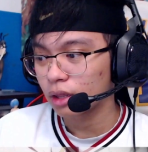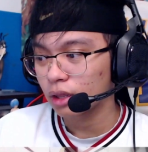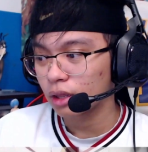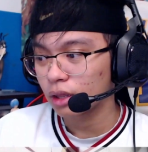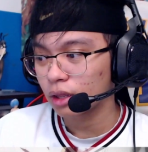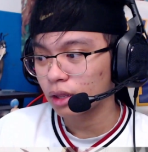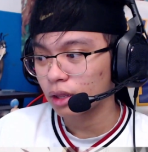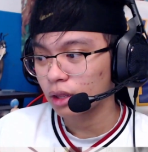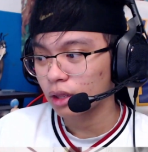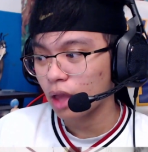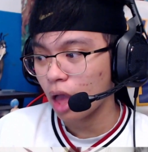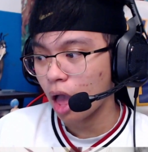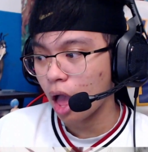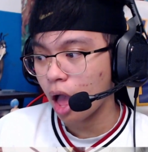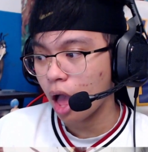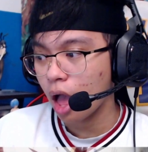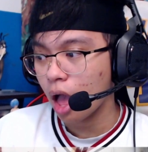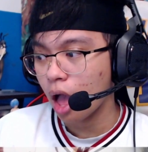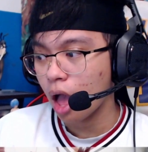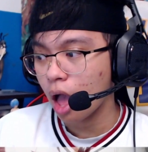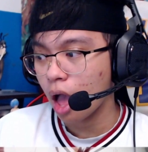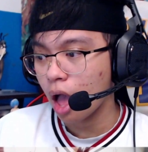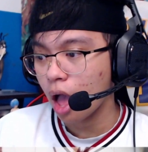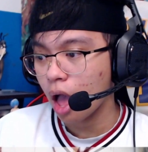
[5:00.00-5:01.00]

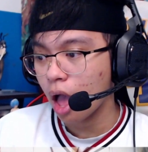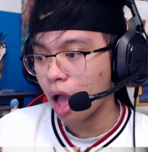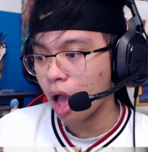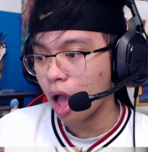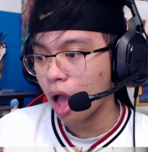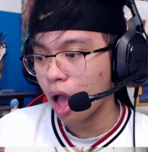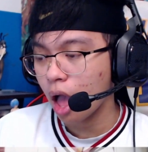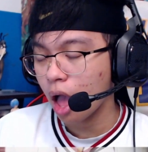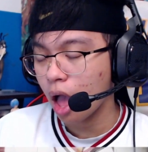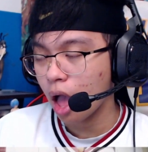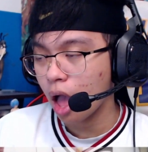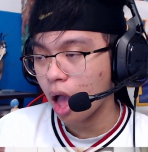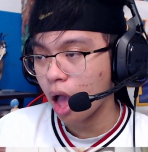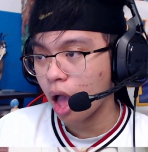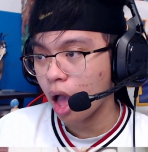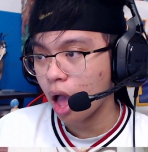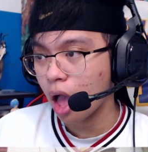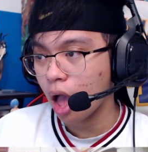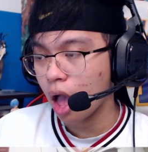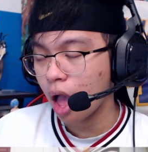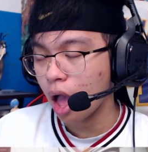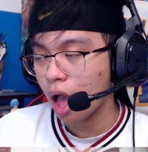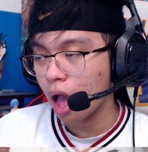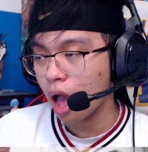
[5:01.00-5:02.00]

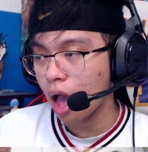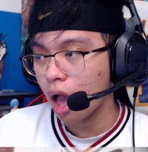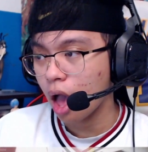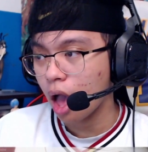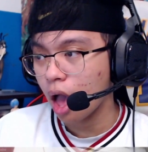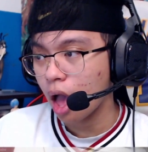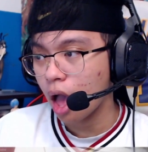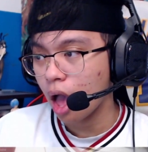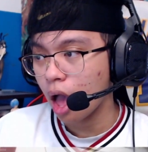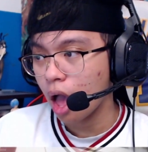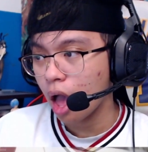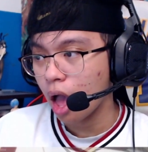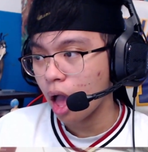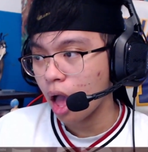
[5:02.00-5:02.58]
(no one is talking)